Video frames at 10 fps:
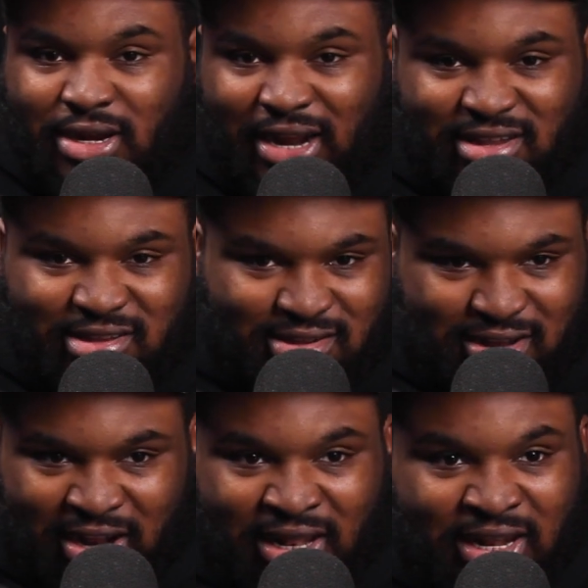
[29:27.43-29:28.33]
That's
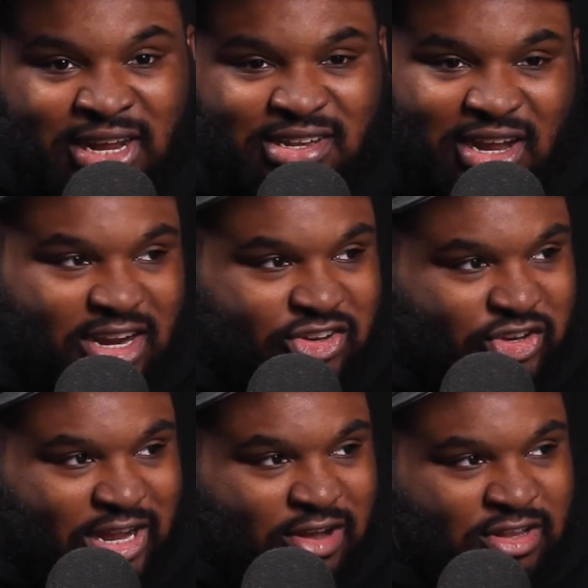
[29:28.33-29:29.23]
at least
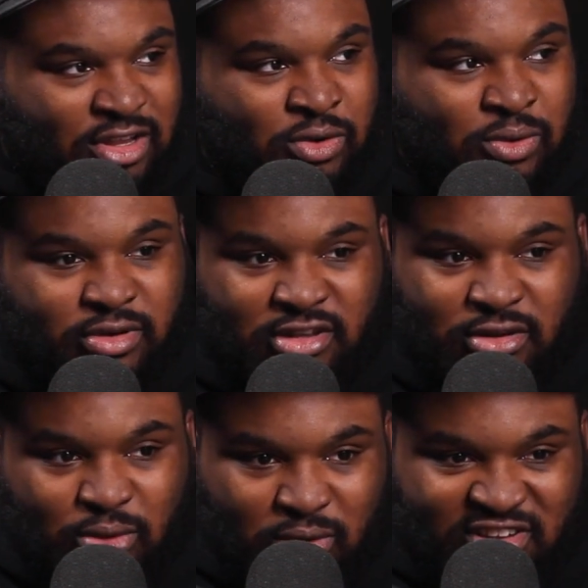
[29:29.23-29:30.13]
$100,000
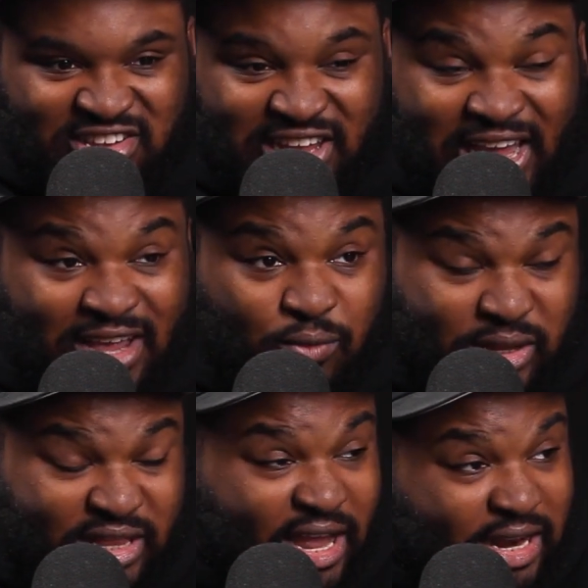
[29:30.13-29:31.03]
you gonna save
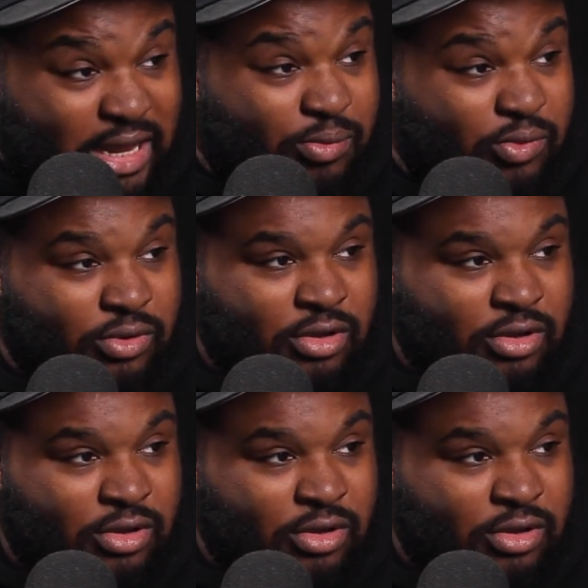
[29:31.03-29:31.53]
with that label.